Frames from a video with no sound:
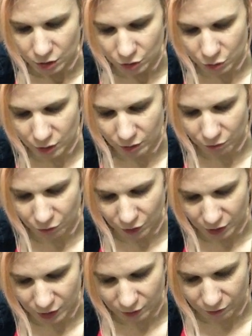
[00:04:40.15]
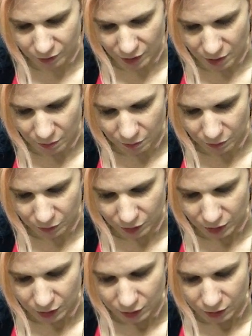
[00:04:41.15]
you can forgive them,
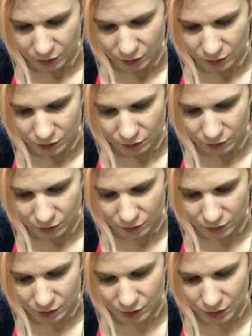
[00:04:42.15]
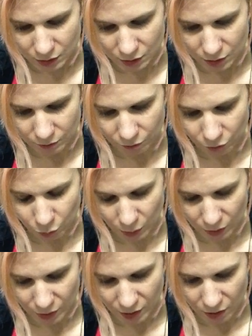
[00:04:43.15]
see them for
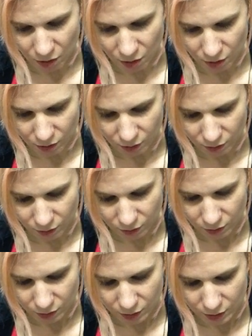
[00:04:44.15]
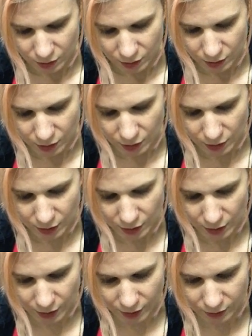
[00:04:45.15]
where they are,
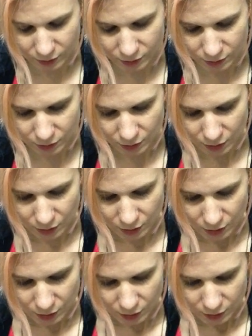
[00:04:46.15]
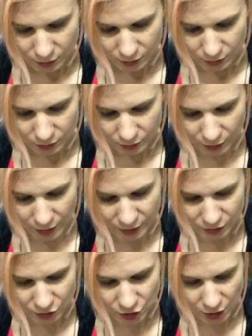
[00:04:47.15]
and
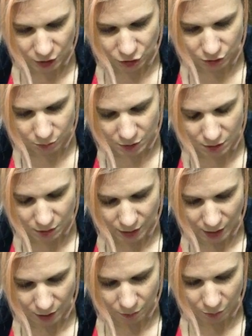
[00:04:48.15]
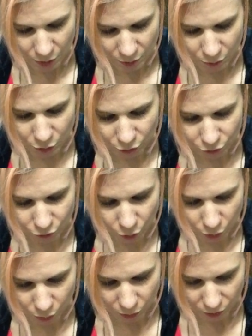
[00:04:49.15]
not change to meet that, but move
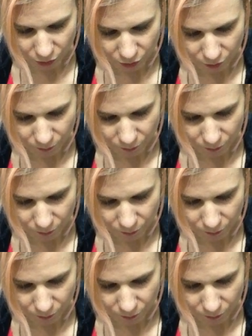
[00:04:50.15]
forward